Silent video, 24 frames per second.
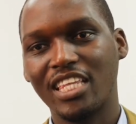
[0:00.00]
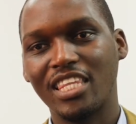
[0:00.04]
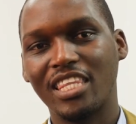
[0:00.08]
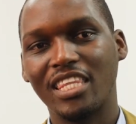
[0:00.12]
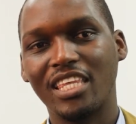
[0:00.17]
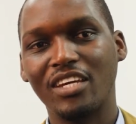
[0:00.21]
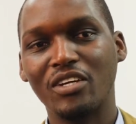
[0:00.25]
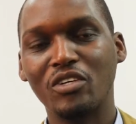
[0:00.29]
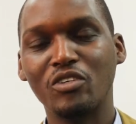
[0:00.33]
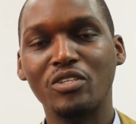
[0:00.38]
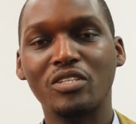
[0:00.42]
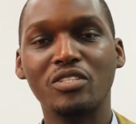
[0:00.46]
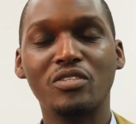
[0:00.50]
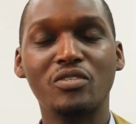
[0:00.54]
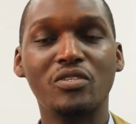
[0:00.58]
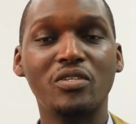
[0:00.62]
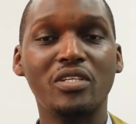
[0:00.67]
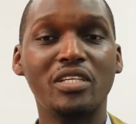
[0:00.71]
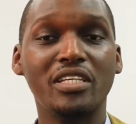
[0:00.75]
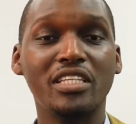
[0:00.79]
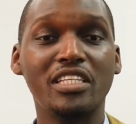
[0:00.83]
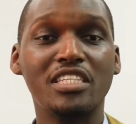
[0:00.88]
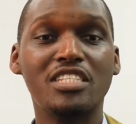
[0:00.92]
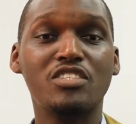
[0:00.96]

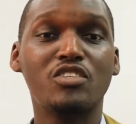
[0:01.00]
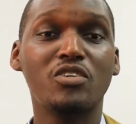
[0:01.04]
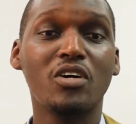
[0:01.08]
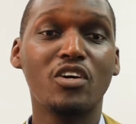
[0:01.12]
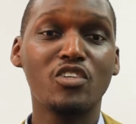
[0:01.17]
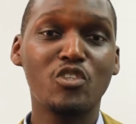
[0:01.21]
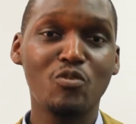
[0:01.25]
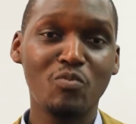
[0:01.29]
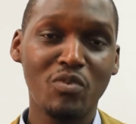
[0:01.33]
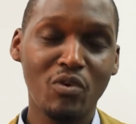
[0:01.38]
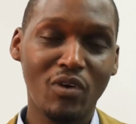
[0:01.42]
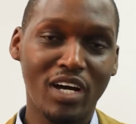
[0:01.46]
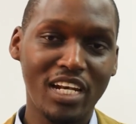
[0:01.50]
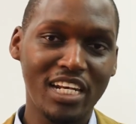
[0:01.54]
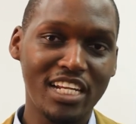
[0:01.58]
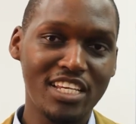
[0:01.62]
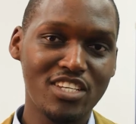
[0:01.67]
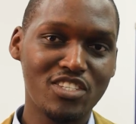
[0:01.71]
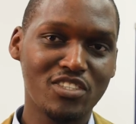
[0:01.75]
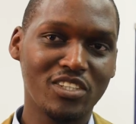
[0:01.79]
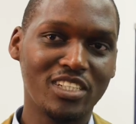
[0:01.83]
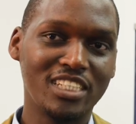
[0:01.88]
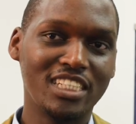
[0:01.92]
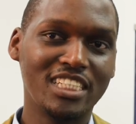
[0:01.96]
It taught me one
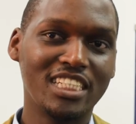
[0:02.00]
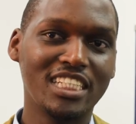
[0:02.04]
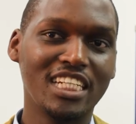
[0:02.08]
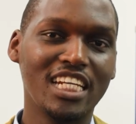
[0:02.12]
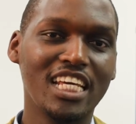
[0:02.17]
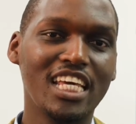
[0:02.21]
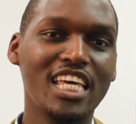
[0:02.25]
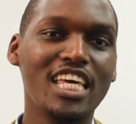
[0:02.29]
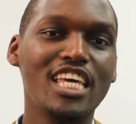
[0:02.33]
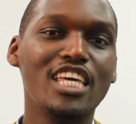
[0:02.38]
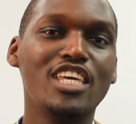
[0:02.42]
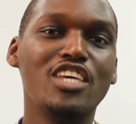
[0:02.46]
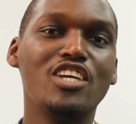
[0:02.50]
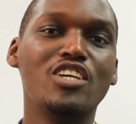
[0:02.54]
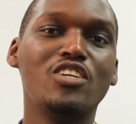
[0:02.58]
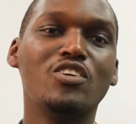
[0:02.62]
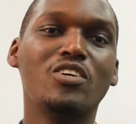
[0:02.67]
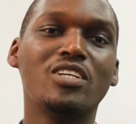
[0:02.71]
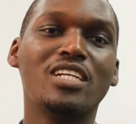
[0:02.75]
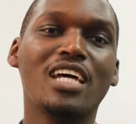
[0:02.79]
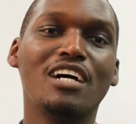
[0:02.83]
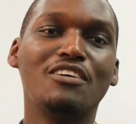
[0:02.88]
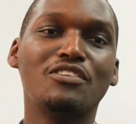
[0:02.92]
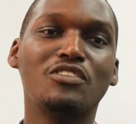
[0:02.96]
lesson. You
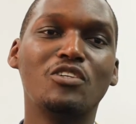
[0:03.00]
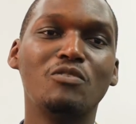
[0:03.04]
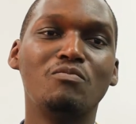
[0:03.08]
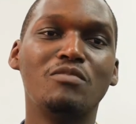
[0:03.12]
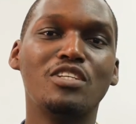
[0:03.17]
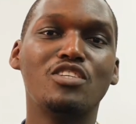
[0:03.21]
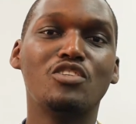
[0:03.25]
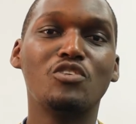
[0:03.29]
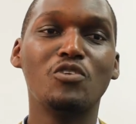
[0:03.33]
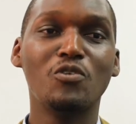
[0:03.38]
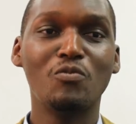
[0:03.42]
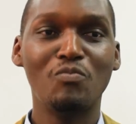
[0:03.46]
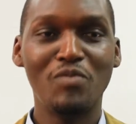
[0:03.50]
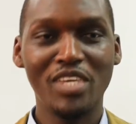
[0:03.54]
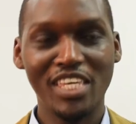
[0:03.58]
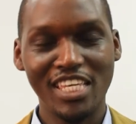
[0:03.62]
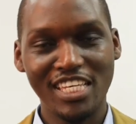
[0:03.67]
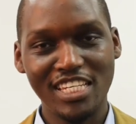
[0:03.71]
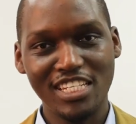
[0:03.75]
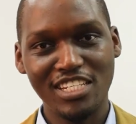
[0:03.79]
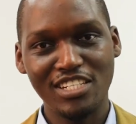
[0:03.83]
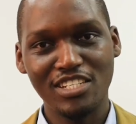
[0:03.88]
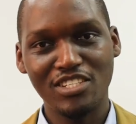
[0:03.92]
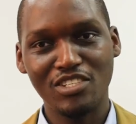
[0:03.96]
don't have to be too
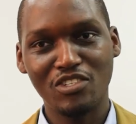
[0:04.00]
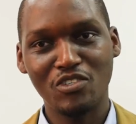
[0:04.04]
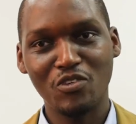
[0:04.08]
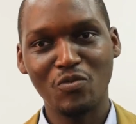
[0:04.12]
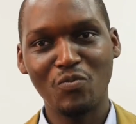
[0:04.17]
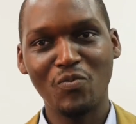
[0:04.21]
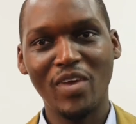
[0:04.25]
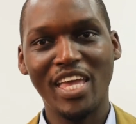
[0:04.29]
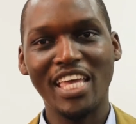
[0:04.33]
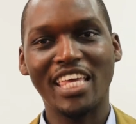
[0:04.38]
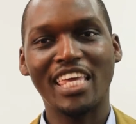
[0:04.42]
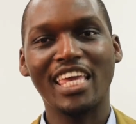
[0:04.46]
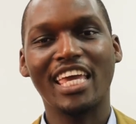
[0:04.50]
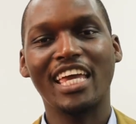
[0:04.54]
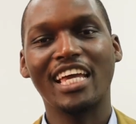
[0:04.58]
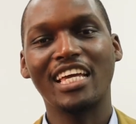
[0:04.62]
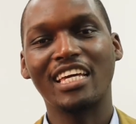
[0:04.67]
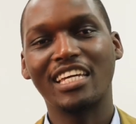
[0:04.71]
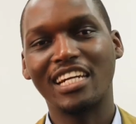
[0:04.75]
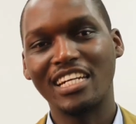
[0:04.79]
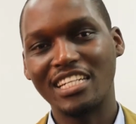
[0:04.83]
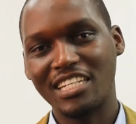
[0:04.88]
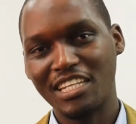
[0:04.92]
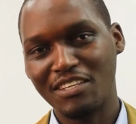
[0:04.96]
big to make a
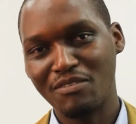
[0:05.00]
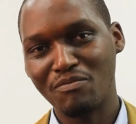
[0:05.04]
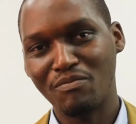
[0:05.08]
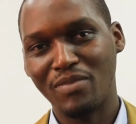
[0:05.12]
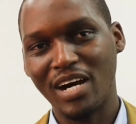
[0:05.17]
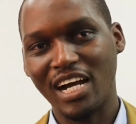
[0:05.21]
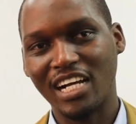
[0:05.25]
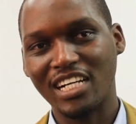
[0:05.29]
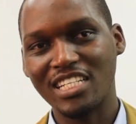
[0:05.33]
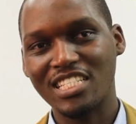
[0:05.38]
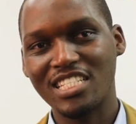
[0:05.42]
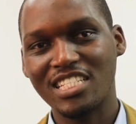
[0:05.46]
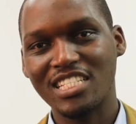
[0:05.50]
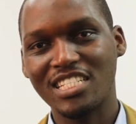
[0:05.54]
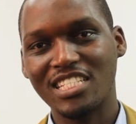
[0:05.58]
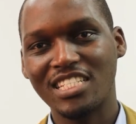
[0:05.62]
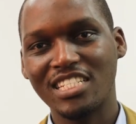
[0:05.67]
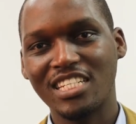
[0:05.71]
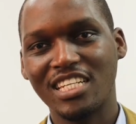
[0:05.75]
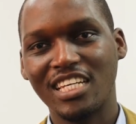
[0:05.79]
great impact.